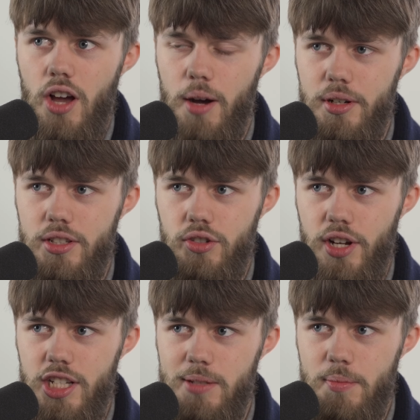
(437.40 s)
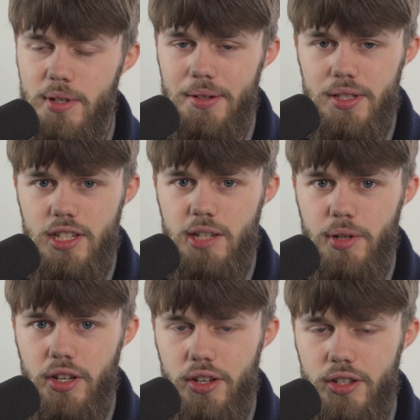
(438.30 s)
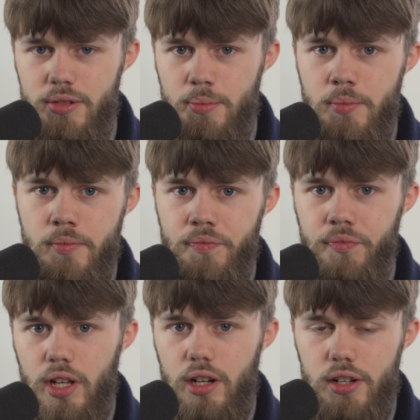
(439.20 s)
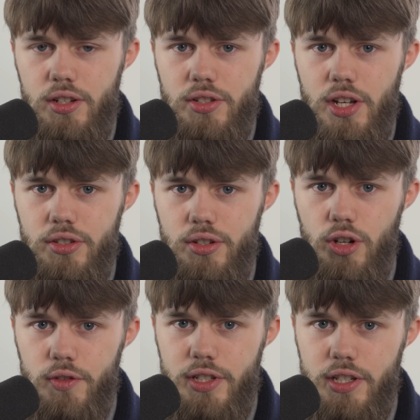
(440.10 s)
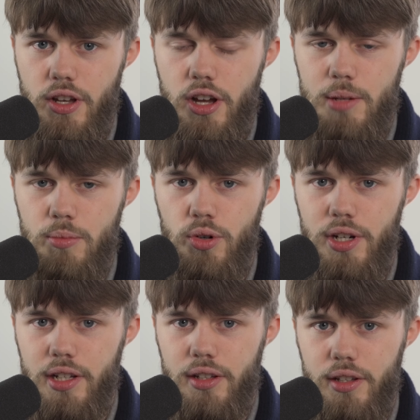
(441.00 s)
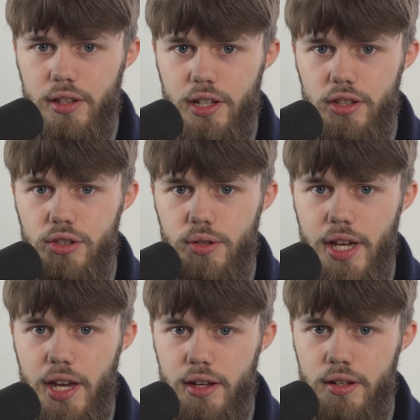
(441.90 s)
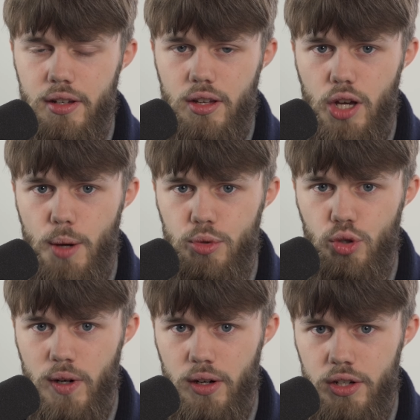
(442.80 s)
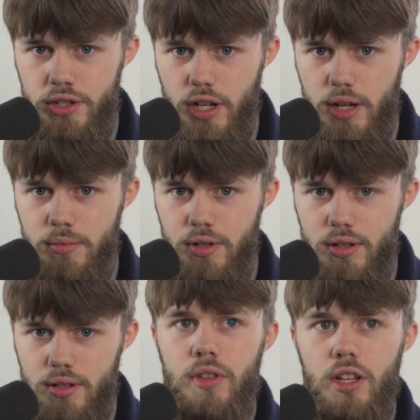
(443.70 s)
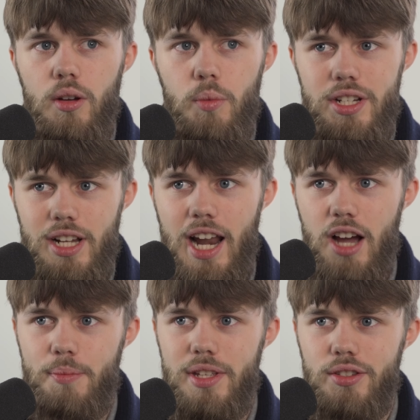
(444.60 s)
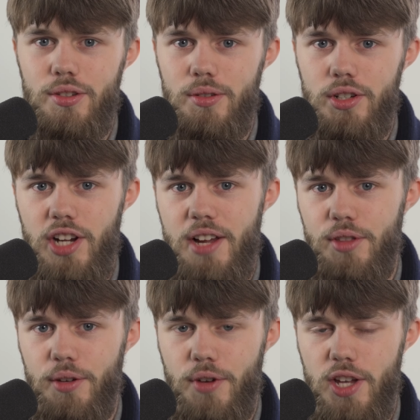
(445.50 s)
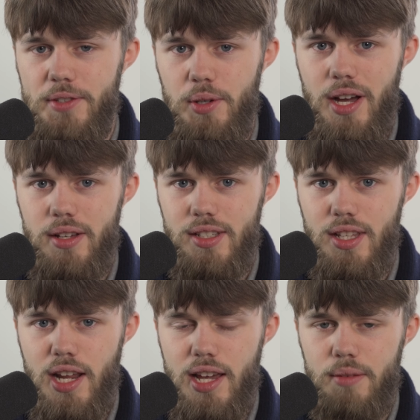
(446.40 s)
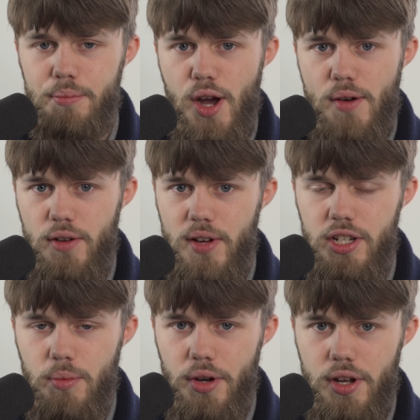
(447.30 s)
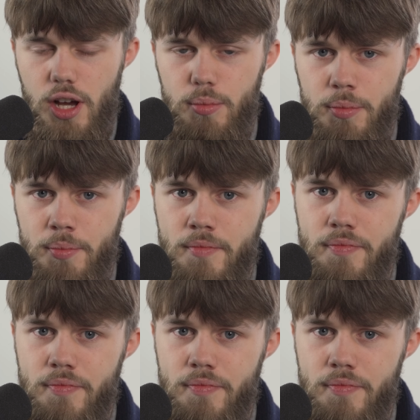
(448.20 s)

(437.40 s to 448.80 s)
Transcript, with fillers: I wanted to trade GBP USD because London session, obviously, it's early morning in the UK up to around lunchtime, which allowed me to trade for the first few hours of the day after I've actually woken up,